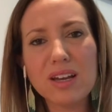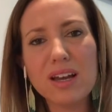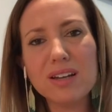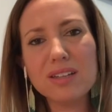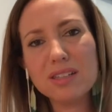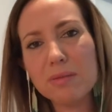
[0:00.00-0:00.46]

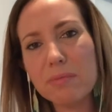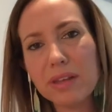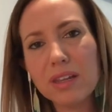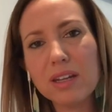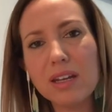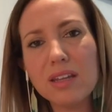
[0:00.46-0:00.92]
of
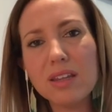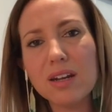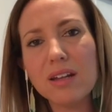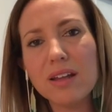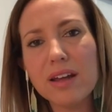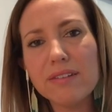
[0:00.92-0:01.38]
stability that a
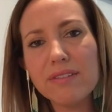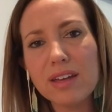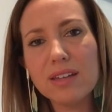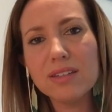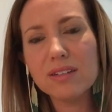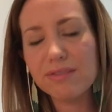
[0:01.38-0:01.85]
lot of
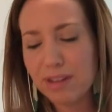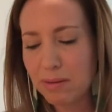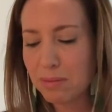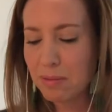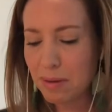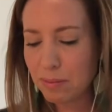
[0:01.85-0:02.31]
kids and
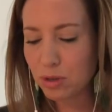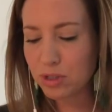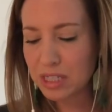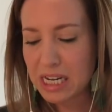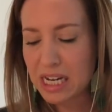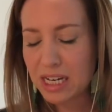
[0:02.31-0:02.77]
family members
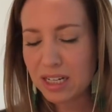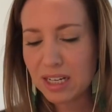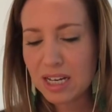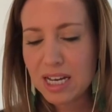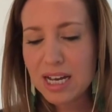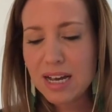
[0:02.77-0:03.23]
need.
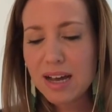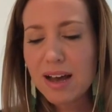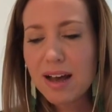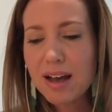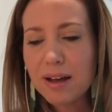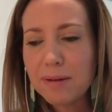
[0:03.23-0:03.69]

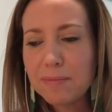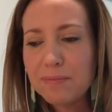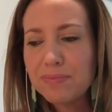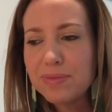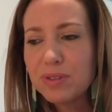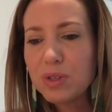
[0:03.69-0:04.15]

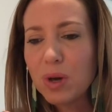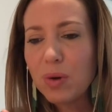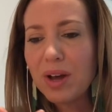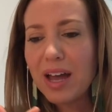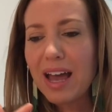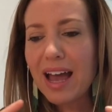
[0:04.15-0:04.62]
So
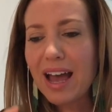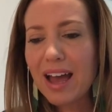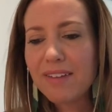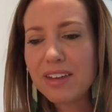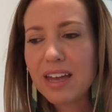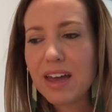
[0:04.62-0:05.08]

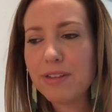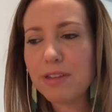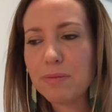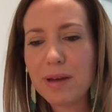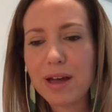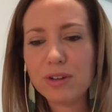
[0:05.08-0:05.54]
having healthy
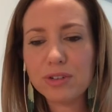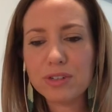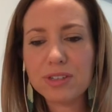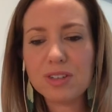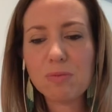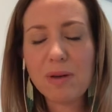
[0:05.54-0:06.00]

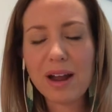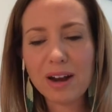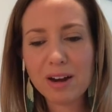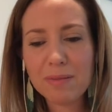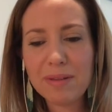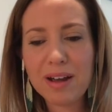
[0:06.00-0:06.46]
boundaries is
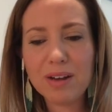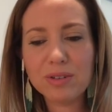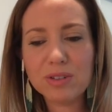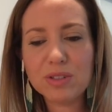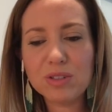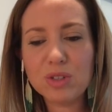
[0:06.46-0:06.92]

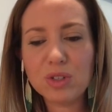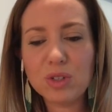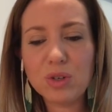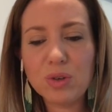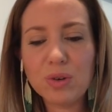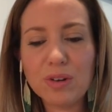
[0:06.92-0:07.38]
paramount
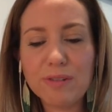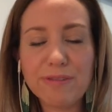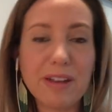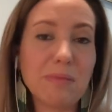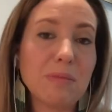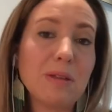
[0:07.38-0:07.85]
to a
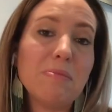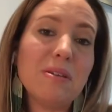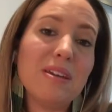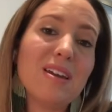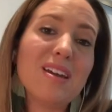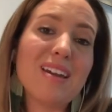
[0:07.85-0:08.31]
family
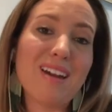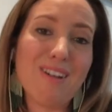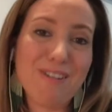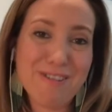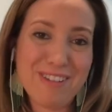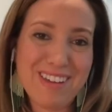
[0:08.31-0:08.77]
being
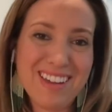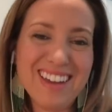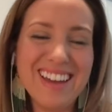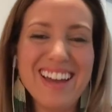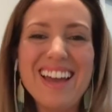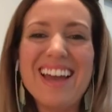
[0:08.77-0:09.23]
healthy,
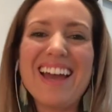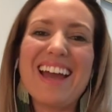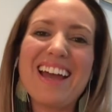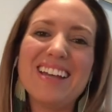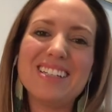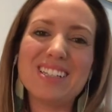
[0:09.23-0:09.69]

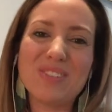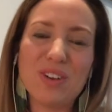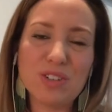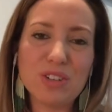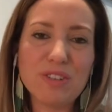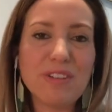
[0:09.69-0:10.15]
and
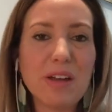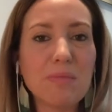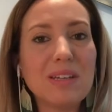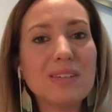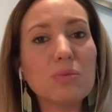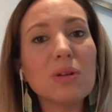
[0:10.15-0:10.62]
dysfunctional
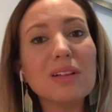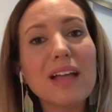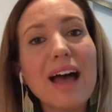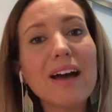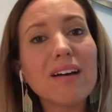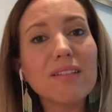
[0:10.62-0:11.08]
families will
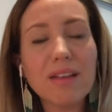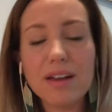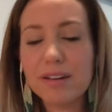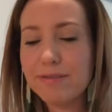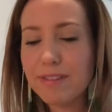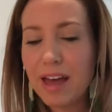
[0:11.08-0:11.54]
lack a lot
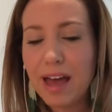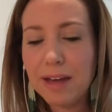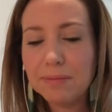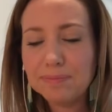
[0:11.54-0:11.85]
of that.